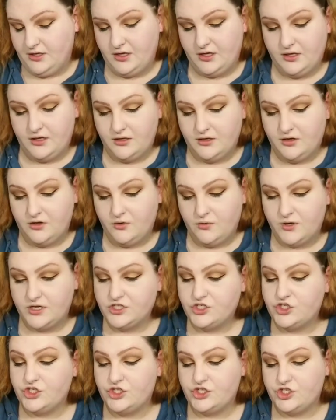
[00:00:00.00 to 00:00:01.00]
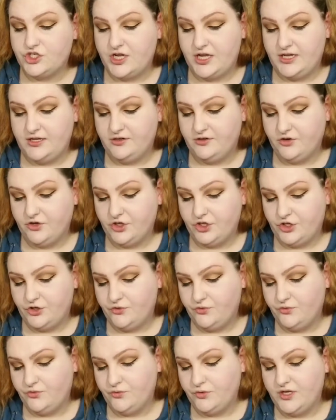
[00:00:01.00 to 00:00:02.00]
what shade are
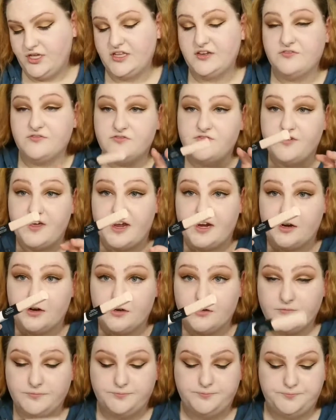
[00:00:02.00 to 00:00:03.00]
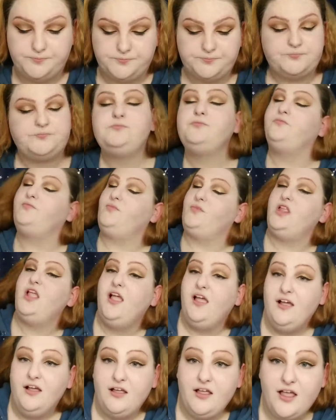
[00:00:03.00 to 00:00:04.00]
you? In Fair.
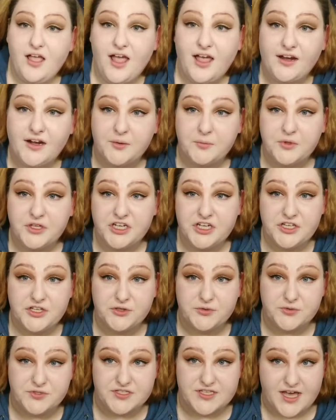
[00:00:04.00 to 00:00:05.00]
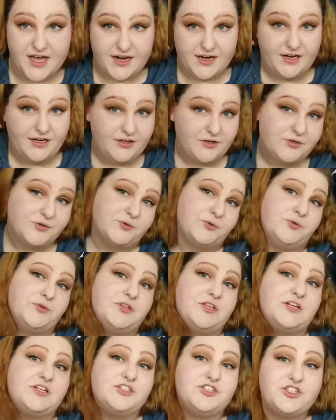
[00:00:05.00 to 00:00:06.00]
And I'm gonna use that. I
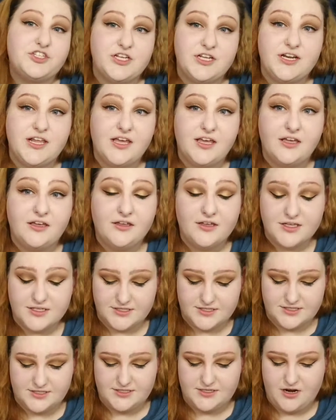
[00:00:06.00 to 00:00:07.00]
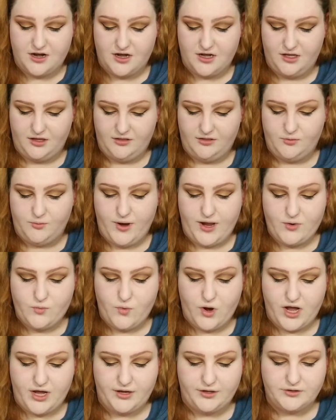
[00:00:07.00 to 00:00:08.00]
know that it's cheating because it's not the Wet
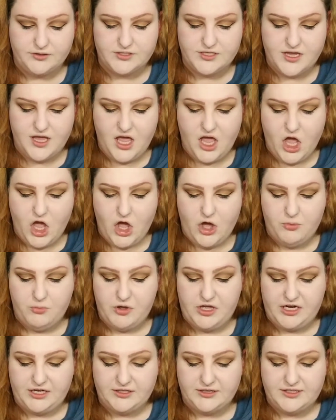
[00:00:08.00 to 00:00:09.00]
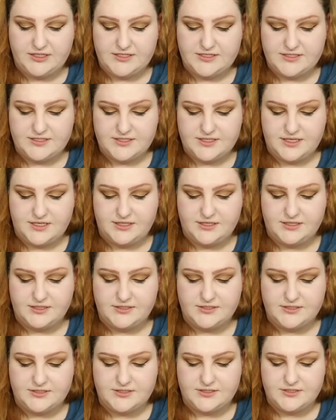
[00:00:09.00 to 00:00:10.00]
n Wild, but at least it
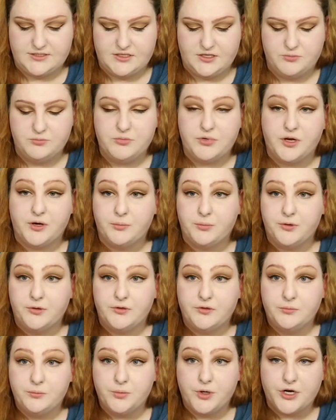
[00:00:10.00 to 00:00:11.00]
is comparable